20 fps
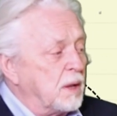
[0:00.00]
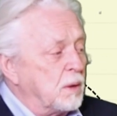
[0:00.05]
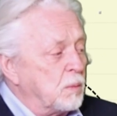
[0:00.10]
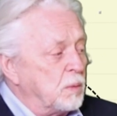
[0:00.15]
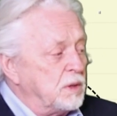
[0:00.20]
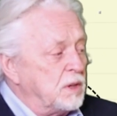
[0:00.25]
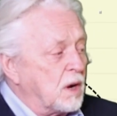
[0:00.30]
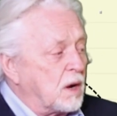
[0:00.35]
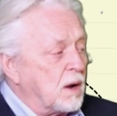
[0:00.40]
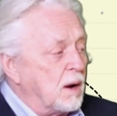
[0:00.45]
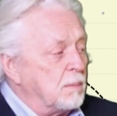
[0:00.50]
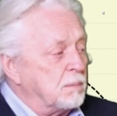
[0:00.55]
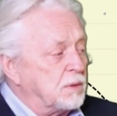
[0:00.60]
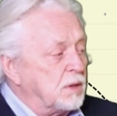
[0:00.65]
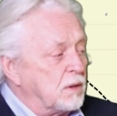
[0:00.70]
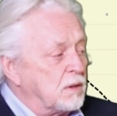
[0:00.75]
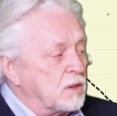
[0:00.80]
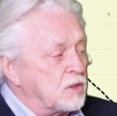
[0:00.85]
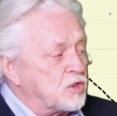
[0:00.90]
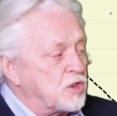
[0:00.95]
And when you come
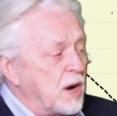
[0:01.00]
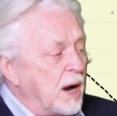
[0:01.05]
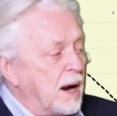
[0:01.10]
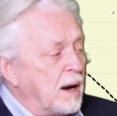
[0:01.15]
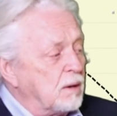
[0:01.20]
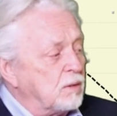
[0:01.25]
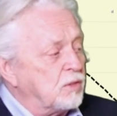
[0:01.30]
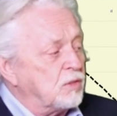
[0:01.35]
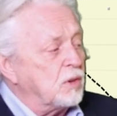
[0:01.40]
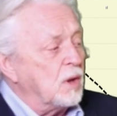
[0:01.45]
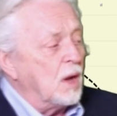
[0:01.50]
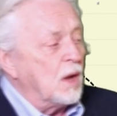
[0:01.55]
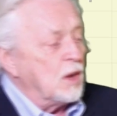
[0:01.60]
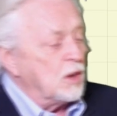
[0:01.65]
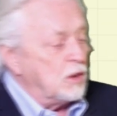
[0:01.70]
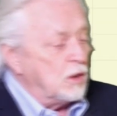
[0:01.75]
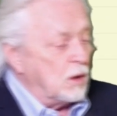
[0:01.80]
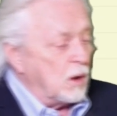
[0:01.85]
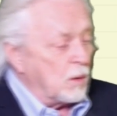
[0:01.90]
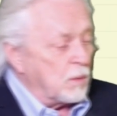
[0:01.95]
to the charts,
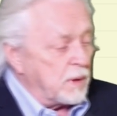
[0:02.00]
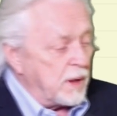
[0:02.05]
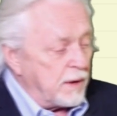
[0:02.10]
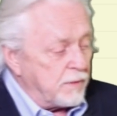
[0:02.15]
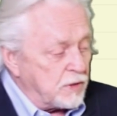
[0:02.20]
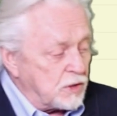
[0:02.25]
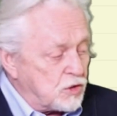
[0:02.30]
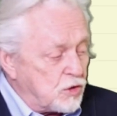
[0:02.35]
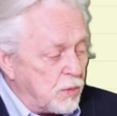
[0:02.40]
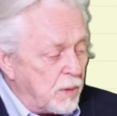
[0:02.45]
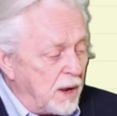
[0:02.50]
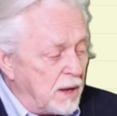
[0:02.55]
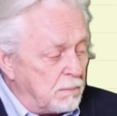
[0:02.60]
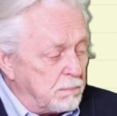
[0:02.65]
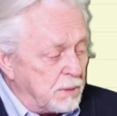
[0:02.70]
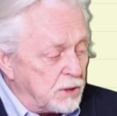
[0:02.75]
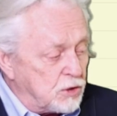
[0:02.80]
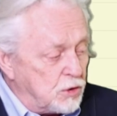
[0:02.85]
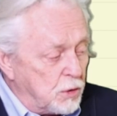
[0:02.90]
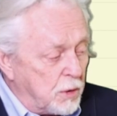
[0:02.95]
you don't have a trend,
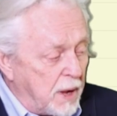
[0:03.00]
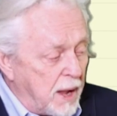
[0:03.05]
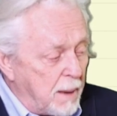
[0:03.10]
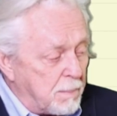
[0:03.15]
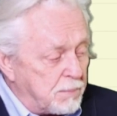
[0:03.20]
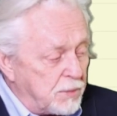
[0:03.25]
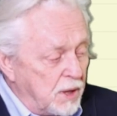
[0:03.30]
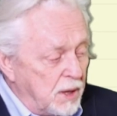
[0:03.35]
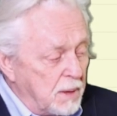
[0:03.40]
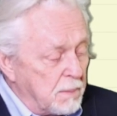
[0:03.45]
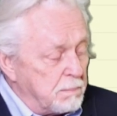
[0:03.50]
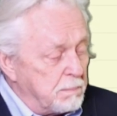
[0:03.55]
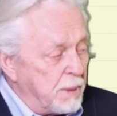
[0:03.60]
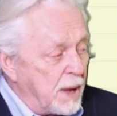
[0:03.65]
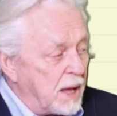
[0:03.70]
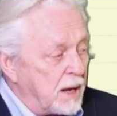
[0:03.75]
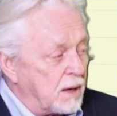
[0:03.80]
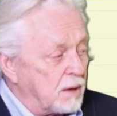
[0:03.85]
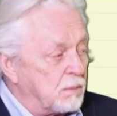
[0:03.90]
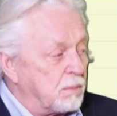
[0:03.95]
but you kept the
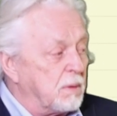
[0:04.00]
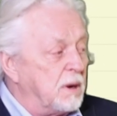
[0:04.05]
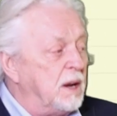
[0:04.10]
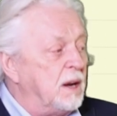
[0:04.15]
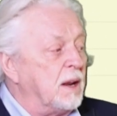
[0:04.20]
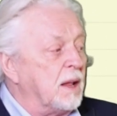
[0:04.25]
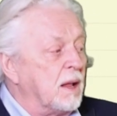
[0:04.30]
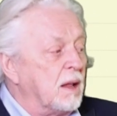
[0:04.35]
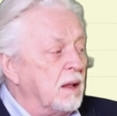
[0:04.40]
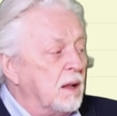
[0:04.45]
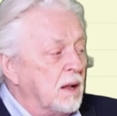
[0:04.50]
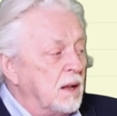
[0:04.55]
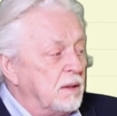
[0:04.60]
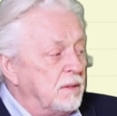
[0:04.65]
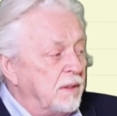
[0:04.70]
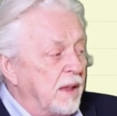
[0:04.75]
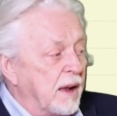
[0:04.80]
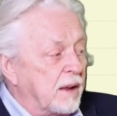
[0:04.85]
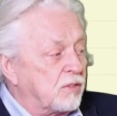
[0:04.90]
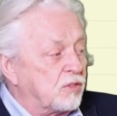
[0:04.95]
embedded reading.
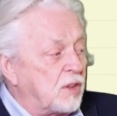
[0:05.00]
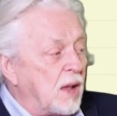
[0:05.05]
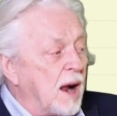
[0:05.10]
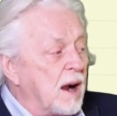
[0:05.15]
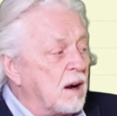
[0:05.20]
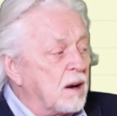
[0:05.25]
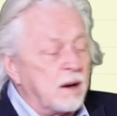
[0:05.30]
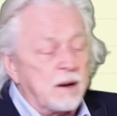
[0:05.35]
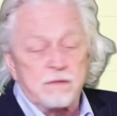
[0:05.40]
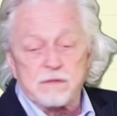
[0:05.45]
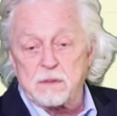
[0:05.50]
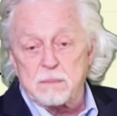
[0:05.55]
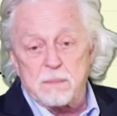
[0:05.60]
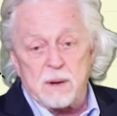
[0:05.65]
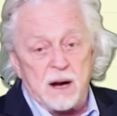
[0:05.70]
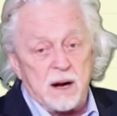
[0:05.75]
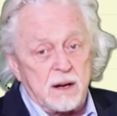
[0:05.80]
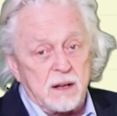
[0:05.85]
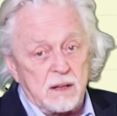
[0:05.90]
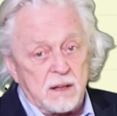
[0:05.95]
Next target, if the
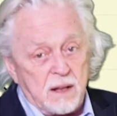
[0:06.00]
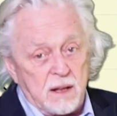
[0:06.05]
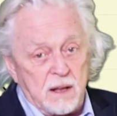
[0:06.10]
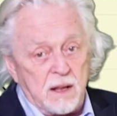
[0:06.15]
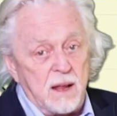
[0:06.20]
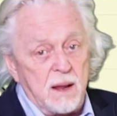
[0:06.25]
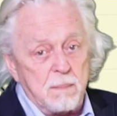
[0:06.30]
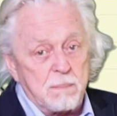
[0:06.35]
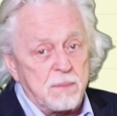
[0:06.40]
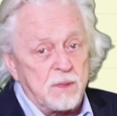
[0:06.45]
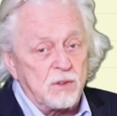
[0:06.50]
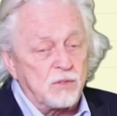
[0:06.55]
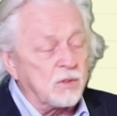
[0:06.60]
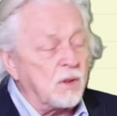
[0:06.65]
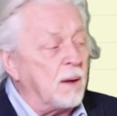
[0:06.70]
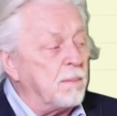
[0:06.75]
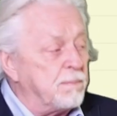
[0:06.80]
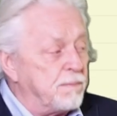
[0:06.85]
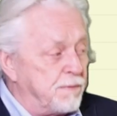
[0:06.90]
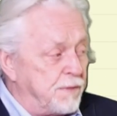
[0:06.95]
market can keep this
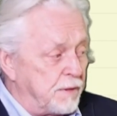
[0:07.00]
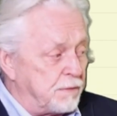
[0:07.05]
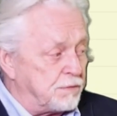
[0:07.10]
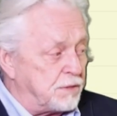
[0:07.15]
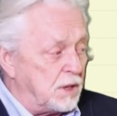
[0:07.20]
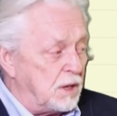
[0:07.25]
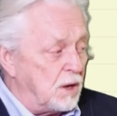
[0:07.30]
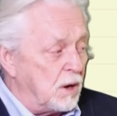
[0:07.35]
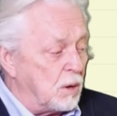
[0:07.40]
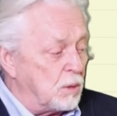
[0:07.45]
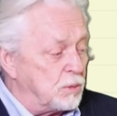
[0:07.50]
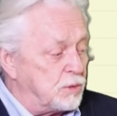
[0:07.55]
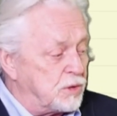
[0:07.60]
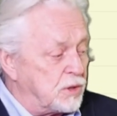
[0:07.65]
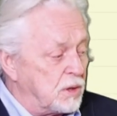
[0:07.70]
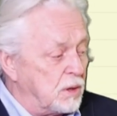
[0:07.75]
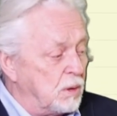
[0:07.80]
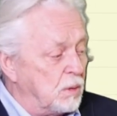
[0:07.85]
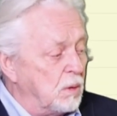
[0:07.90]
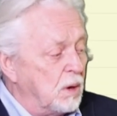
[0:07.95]
up,
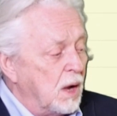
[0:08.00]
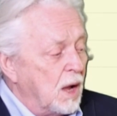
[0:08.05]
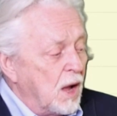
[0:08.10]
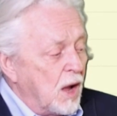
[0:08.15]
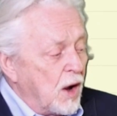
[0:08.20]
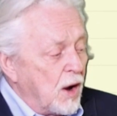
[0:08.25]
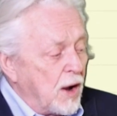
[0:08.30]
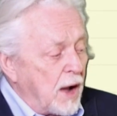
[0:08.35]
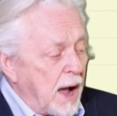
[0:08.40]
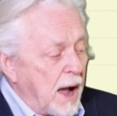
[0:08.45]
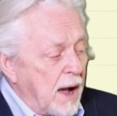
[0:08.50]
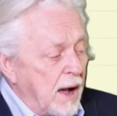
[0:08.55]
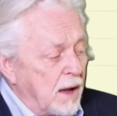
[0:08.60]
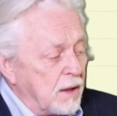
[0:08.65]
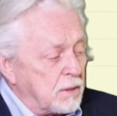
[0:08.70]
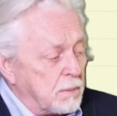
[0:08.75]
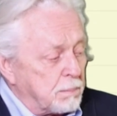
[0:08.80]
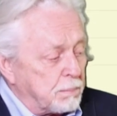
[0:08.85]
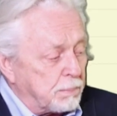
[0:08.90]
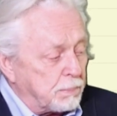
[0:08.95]

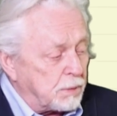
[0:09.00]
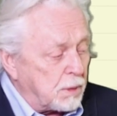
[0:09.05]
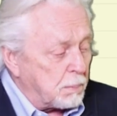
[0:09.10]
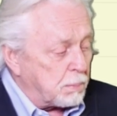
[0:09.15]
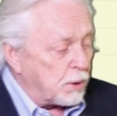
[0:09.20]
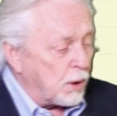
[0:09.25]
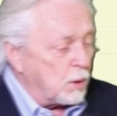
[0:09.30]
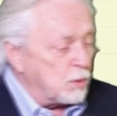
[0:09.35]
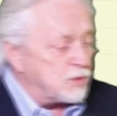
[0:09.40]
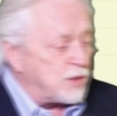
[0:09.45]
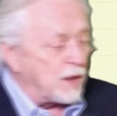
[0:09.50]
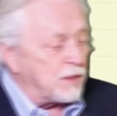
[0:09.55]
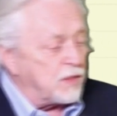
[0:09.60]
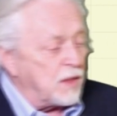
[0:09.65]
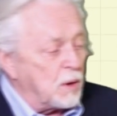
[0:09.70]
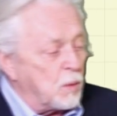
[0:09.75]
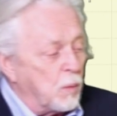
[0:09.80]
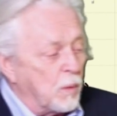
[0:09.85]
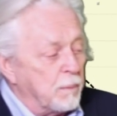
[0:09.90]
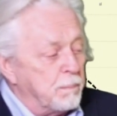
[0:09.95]
50.02. The pros, I
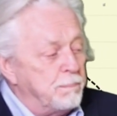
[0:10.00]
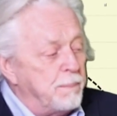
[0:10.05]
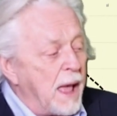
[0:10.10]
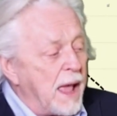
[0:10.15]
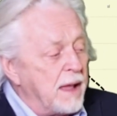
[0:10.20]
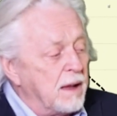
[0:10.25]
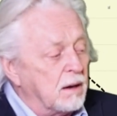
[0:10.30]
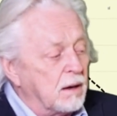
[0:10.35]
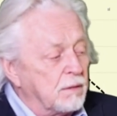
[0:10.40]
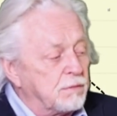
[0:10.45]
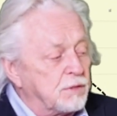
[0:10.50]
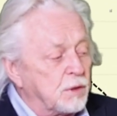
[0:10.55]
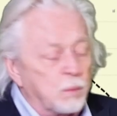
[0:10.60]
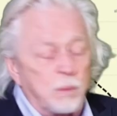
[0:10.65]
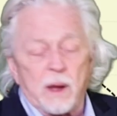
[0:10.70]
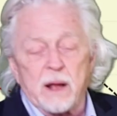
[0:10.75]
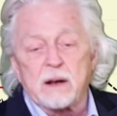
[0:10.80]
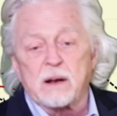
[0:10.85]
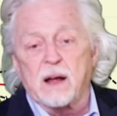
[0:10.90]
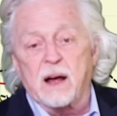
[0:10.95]
think, will bail if the
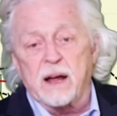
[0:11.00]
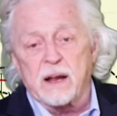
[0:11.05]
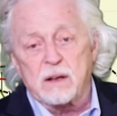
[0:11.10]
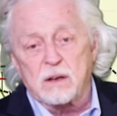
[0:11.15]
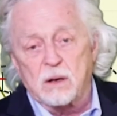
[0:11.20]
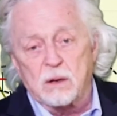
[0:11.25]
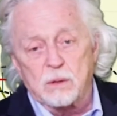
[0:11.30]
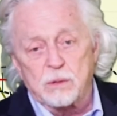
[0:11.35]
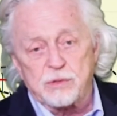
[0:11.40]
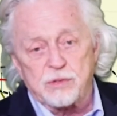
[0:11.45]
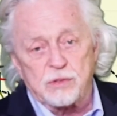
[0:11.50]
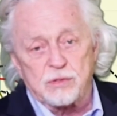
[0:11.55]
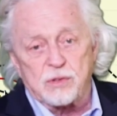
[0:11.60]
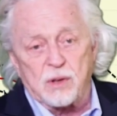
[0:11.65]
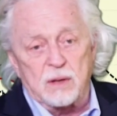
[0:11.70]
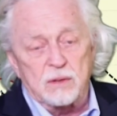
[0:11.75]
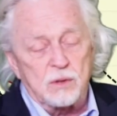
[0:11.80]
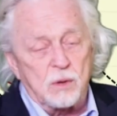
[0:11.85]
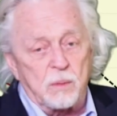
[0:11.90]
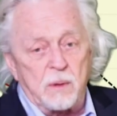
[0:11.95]
red line closes
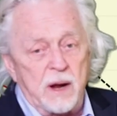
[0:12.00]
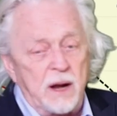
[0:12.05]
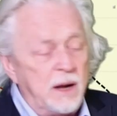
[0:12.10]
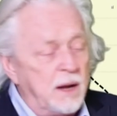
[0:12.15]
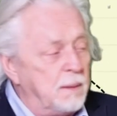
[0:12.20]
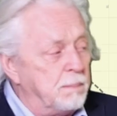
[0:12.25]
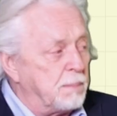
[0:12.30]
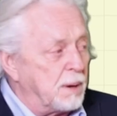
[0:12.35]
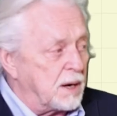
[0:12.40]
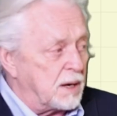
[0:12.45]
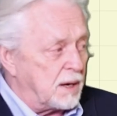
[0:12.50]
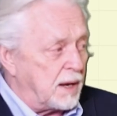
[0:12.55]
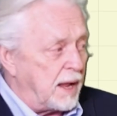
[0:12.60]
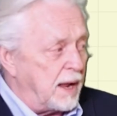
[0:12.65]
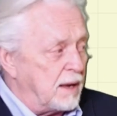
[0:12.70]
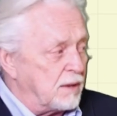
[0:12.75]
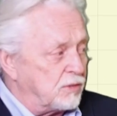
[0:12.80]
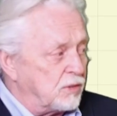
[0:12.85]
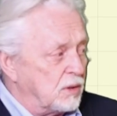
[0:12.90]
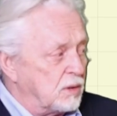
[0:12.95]
under 80, but it
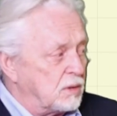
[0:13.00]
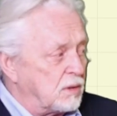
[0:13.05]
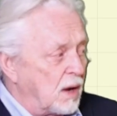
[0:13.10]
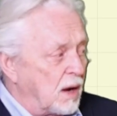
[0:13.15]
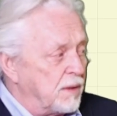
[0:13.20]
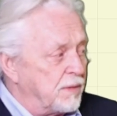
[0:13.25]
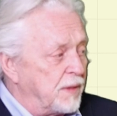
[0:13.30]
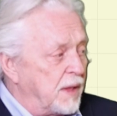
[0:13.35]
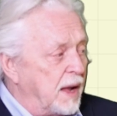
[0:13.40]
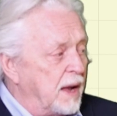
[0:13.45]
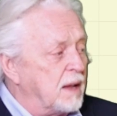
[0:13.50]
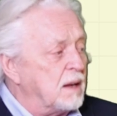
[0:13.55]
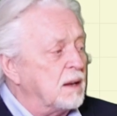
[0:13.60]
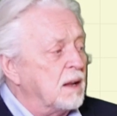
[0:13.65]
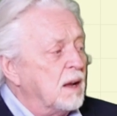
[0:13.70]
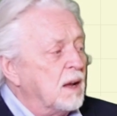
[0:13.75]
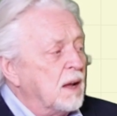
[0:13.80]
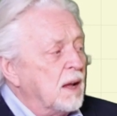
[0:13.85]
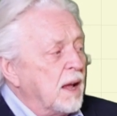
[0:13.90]
hasn't done that.